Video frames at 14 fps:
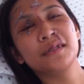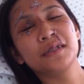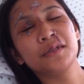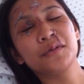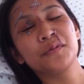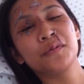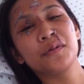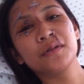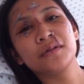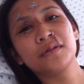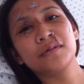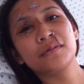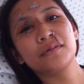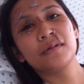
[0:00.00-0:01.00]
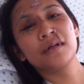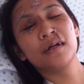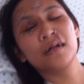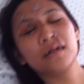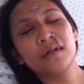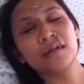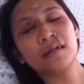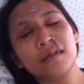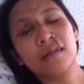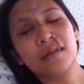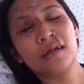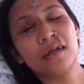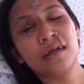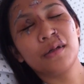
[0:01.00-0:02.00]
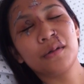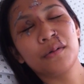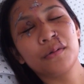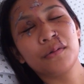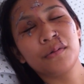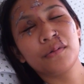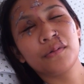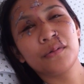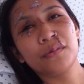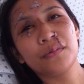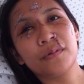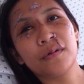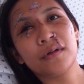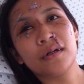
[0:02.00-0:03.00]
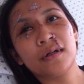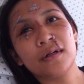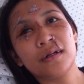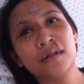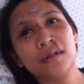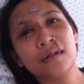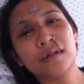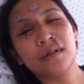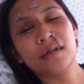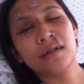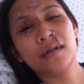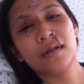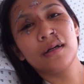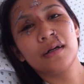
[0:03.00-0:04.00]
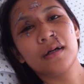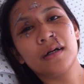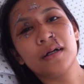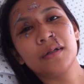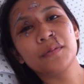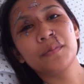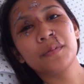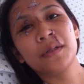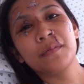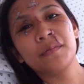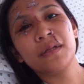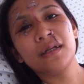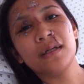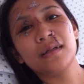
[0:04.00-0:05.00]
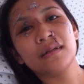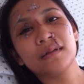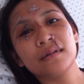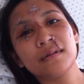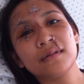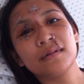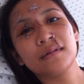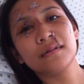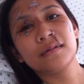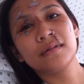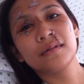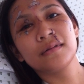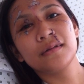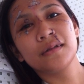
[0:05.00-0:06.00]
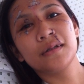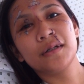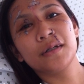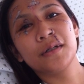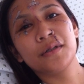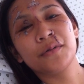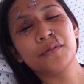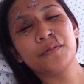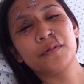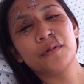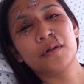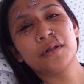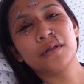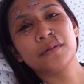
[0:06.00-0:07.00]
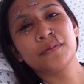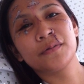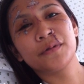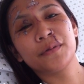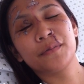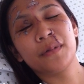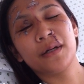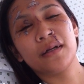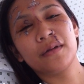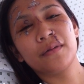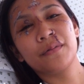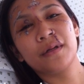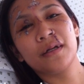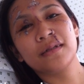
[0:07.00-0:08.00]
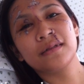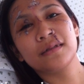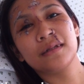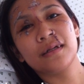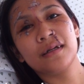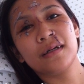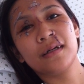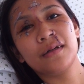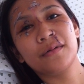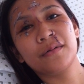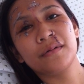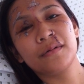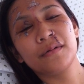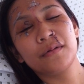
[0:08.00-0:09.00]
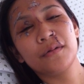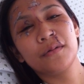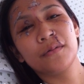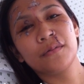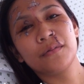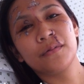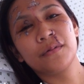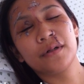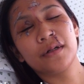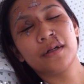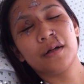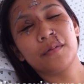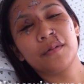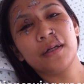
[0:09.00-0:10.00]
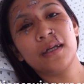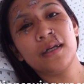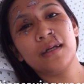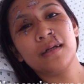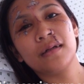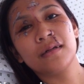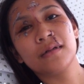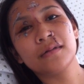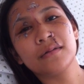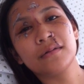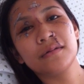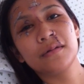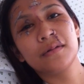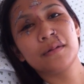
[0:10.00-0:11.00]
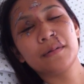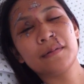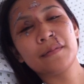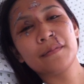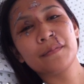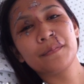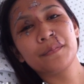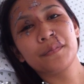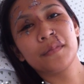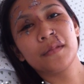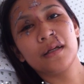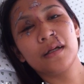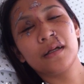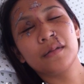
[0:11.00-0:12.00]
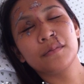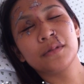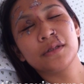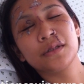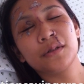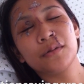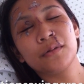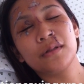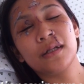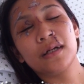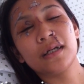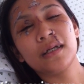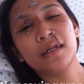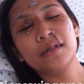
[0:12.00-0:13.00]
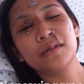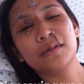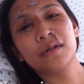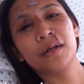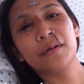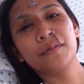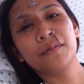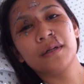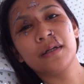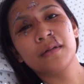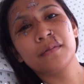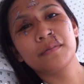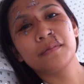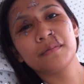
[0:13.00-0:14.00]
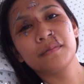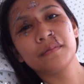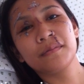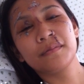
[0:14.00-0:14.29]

just want to thank you for helping me and of course for my fiance for coming here. I'm so lucky to have him.